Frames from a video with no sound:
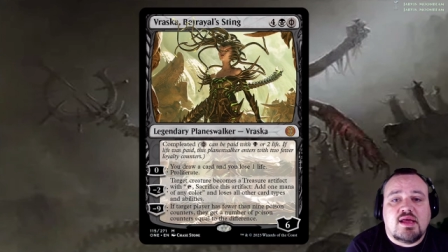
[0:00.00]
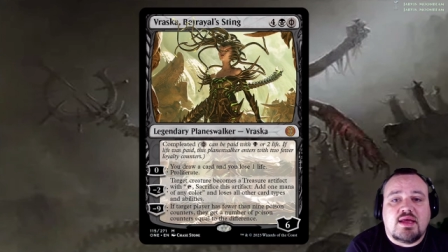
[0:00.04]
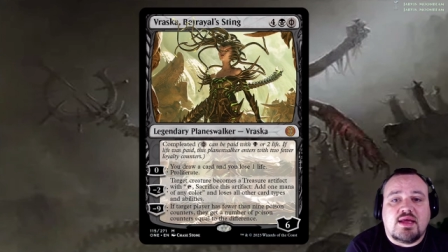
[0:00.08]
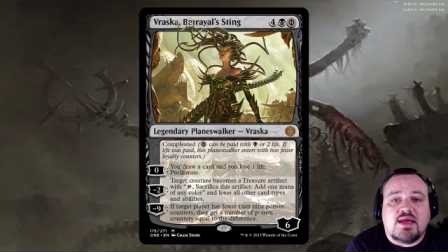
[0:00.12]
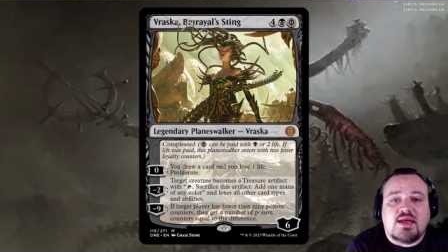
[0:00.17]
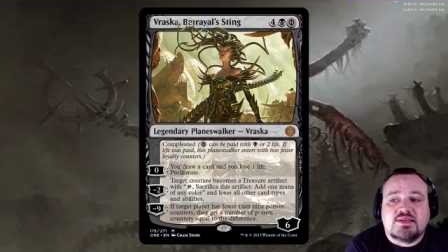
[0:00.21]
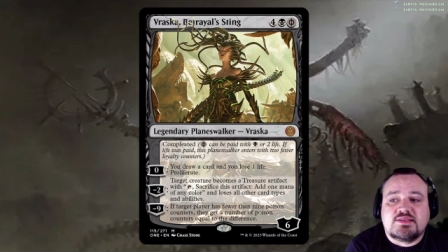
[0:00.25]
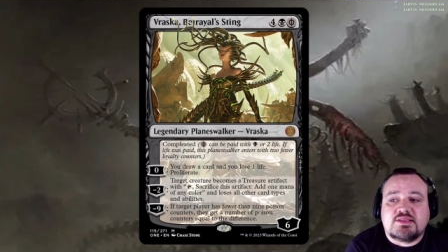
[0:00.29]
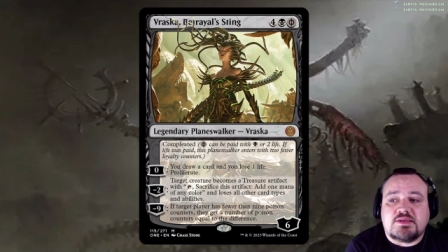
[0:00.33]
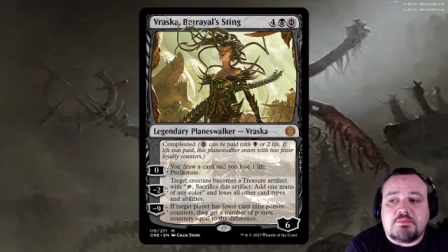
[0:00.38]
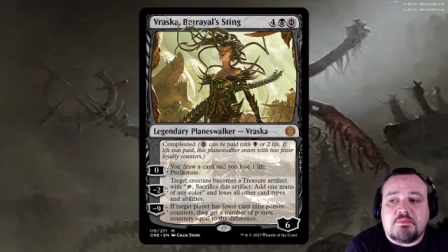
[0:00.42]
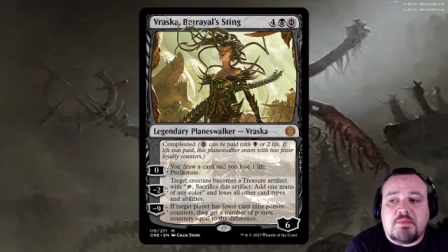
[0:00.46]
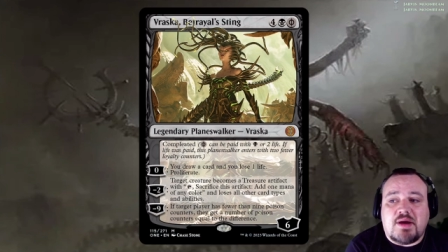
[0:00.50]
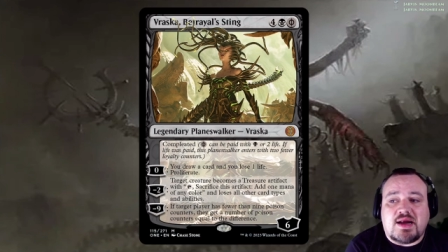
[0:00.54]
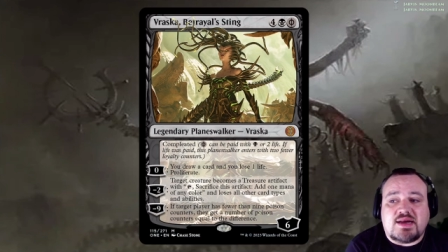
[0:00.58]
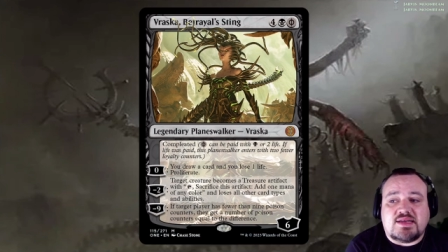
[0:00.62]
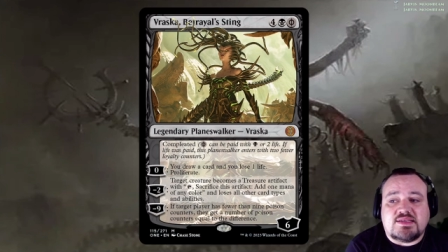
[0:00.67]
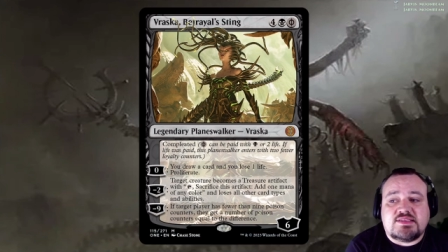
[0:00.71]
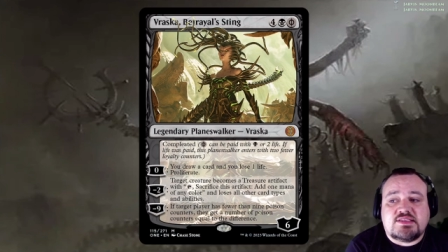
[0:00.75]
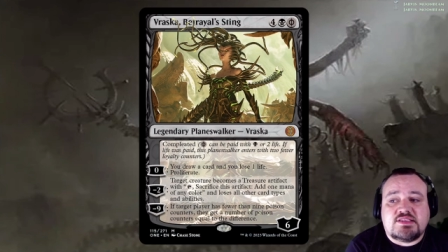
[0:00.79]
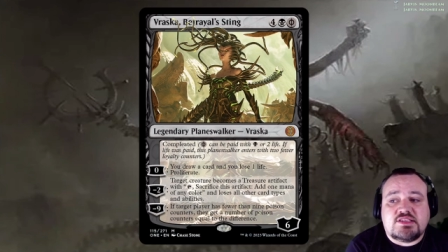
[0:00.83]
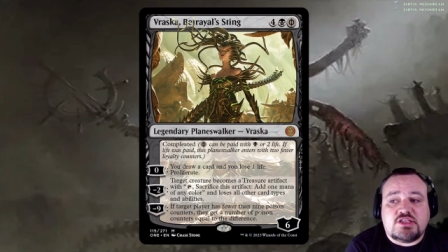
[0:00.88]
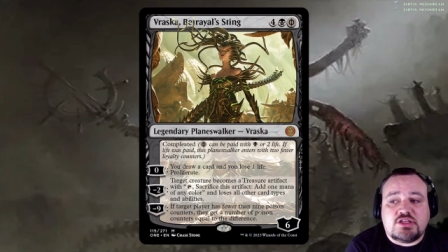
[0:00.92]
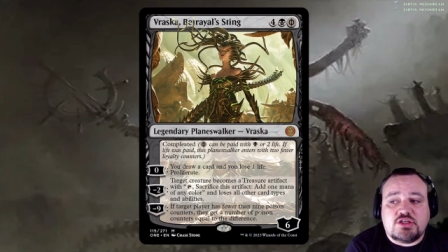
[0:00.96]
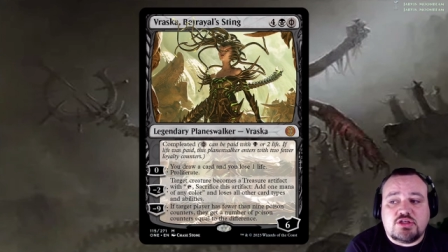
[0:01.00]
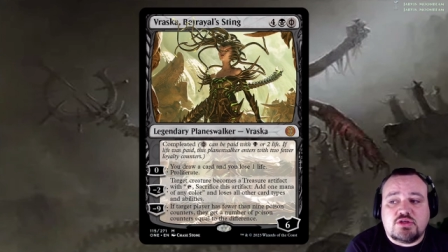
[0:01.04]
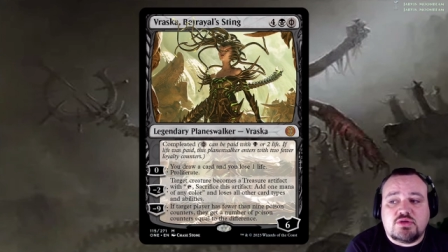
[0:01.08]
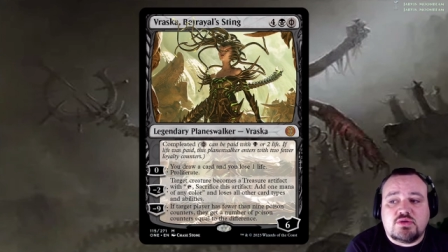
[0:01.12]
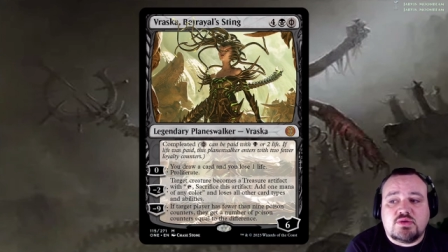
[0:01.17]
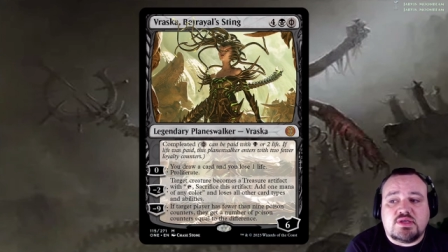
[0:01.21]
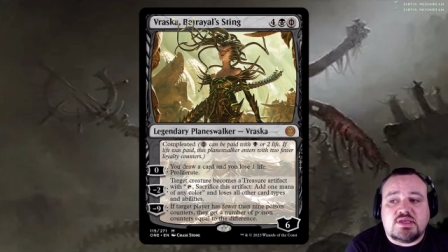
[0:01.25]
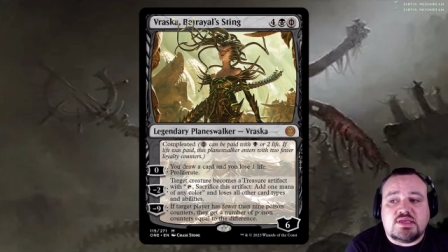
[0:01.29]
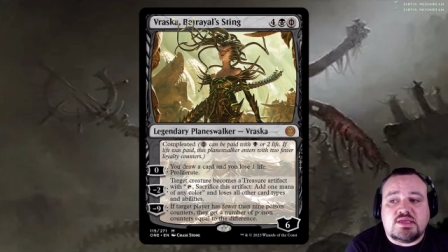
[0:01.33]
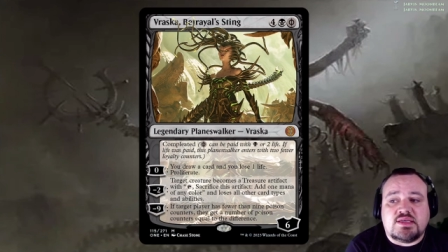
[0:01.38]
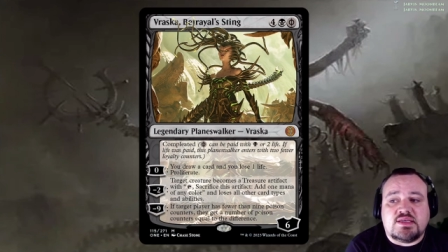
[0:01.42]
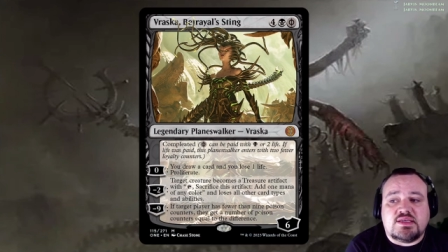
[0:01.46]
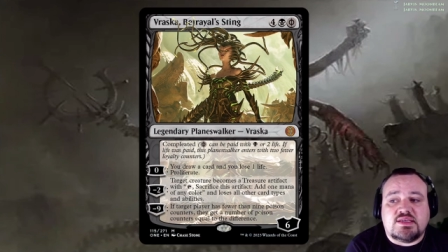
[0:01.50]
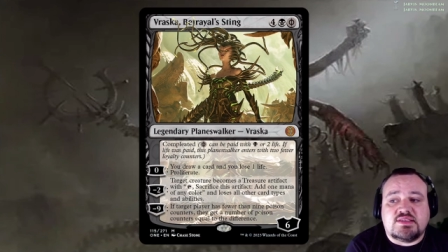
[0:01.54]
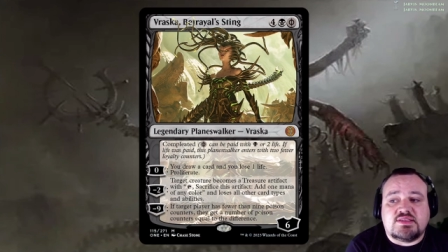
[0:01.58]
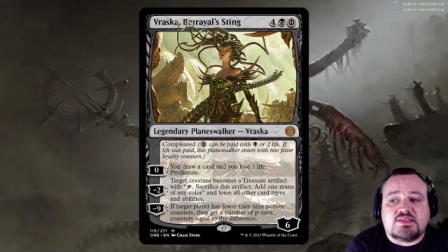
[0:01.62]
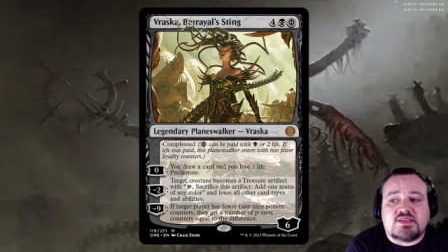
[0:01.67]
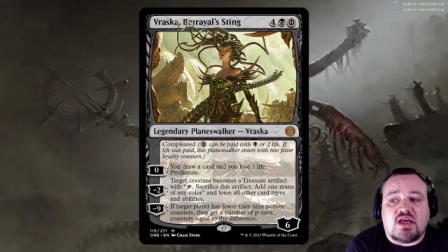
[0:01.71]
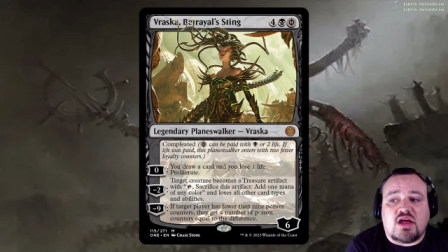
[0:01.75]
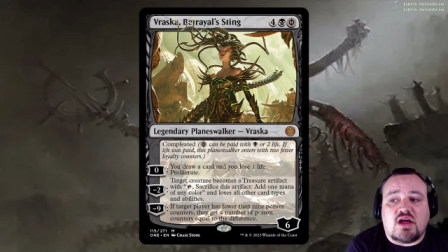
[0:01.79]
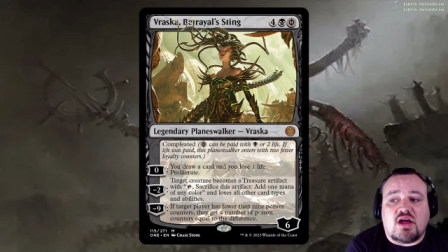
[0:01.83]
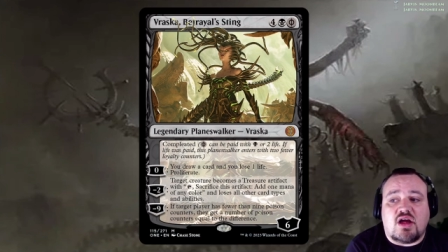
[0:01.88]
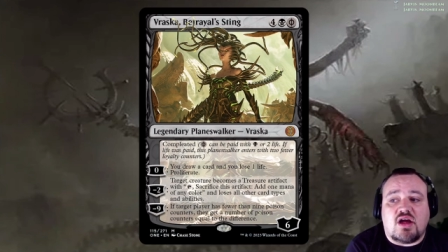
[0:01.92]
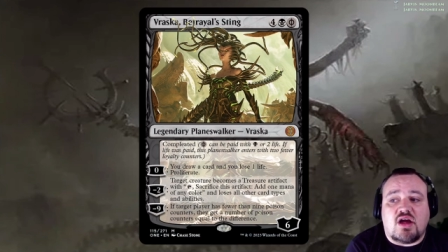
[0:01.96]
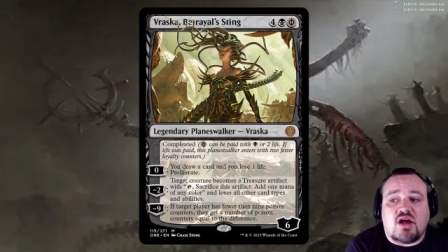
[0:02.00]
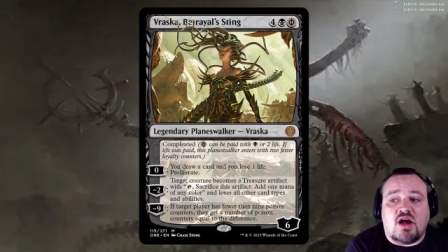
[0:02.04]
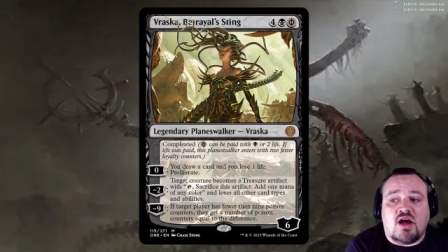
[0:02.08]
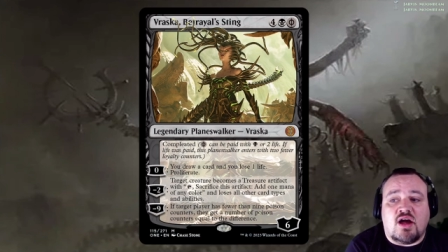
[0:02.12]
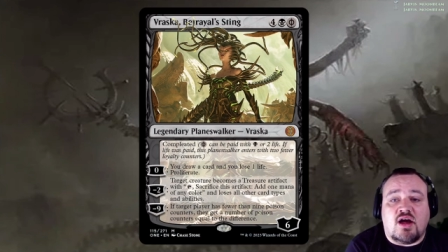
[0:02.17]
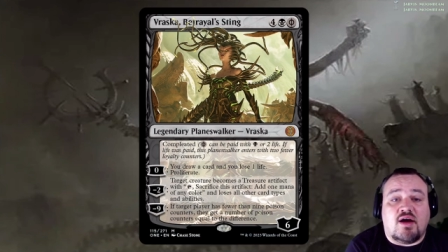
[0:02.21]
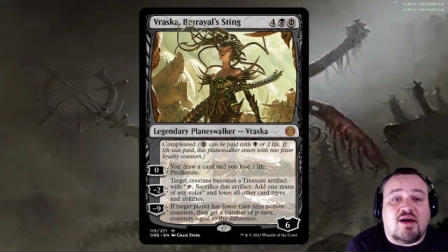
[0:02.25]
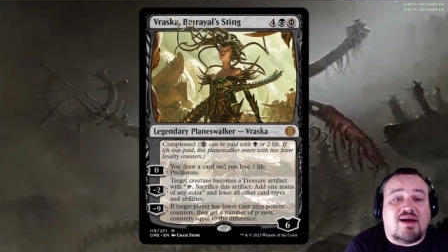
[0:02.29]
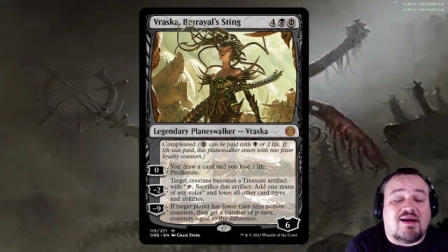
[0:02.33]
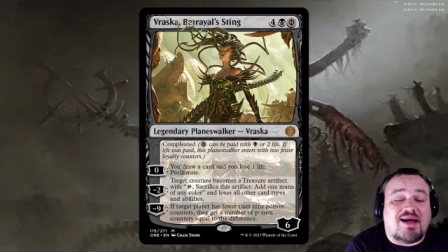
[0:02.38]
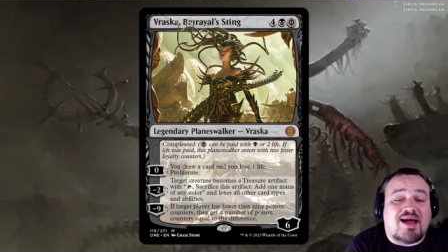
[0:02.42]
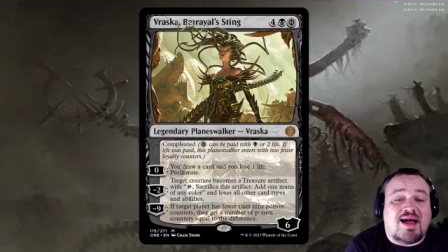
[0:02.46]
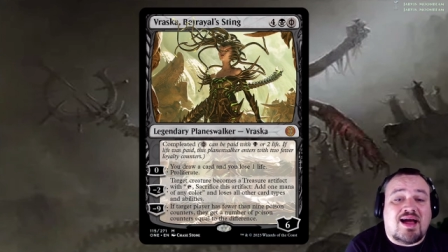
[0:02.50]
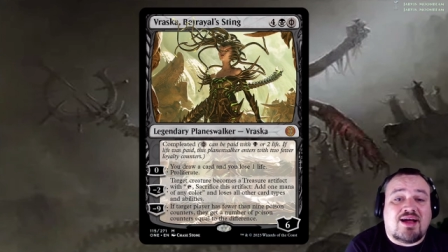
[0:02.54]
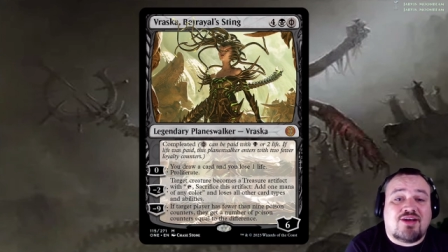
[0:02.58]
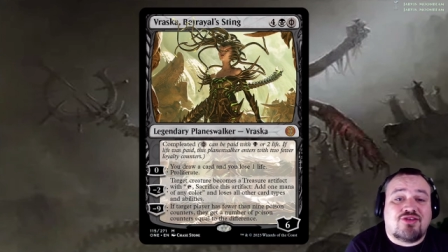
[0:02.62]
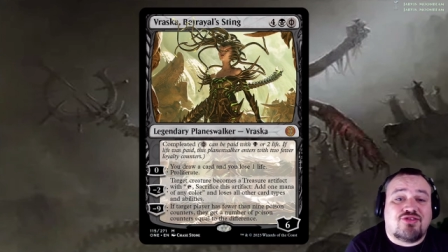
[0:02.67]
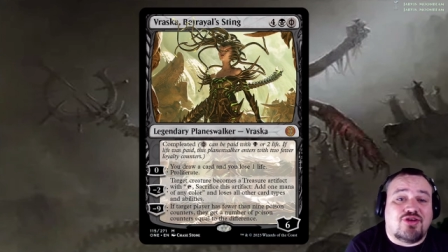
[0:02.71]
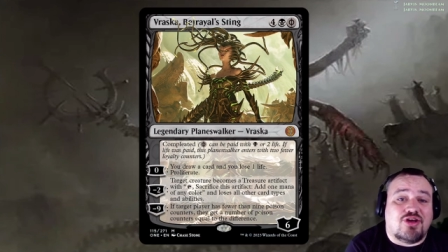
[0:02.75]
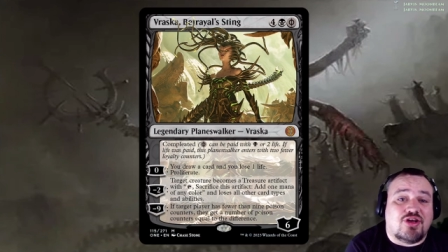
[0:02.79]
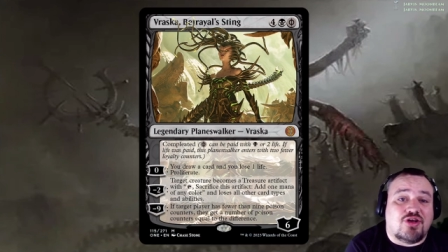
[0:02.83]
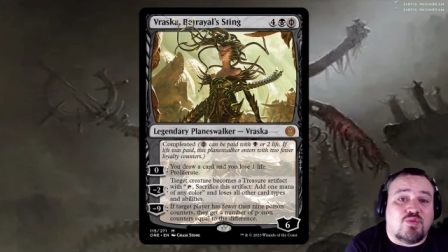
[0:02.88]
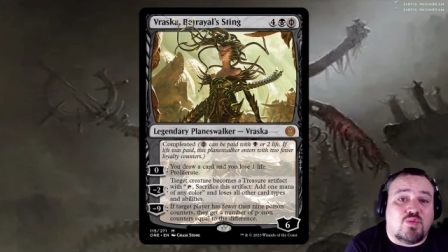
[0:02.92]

Its -2 is actually a